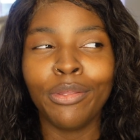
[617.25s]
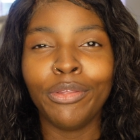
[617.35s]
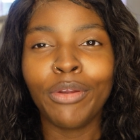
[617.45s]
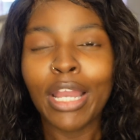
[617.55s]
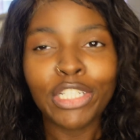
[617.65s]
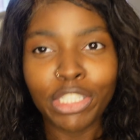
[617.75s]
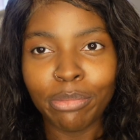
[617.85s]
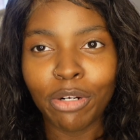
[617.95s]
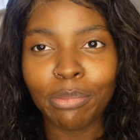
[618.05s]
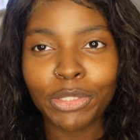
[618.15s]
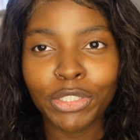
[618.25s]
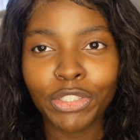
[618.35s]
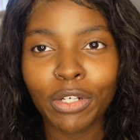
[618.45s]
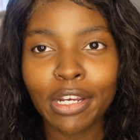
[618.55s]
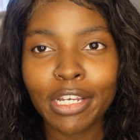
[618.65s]
you're actually broke, but you're
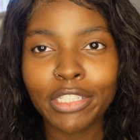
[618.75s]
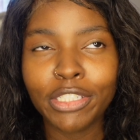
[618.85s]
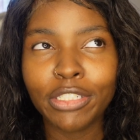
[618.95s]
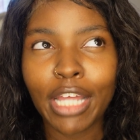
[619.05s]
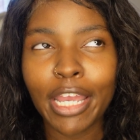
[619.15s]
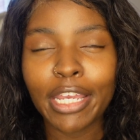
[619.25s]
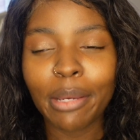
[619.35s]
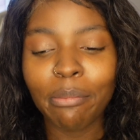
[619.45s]
trying to like